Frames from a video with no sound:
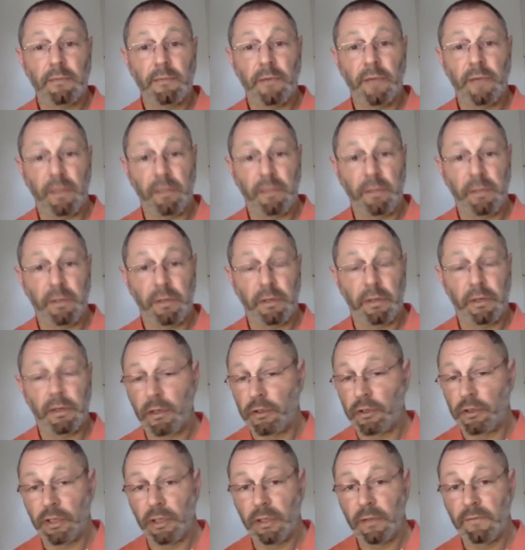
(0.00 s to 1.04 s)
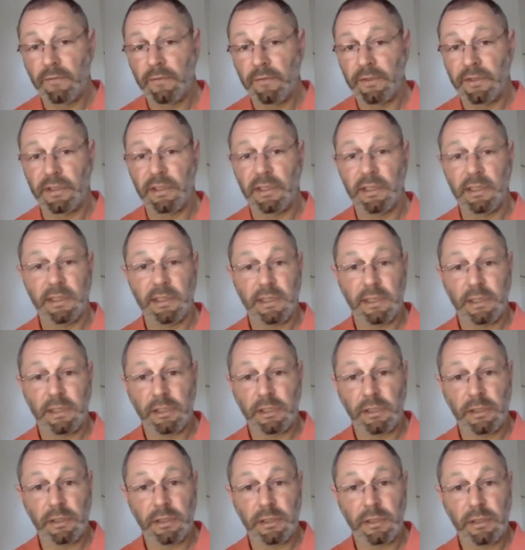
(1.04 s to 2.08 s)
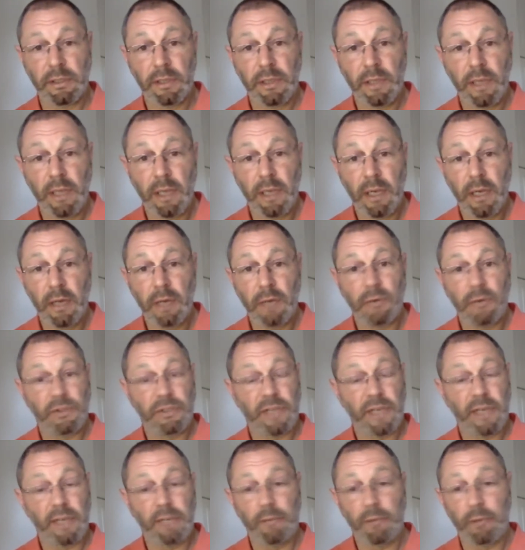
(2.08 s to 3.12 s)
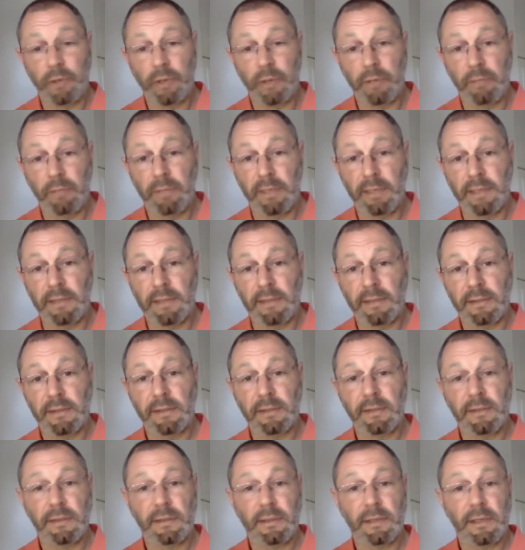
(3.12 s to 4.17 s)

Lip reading: whether it be on a coaching, facilitation, or soundboarding basis.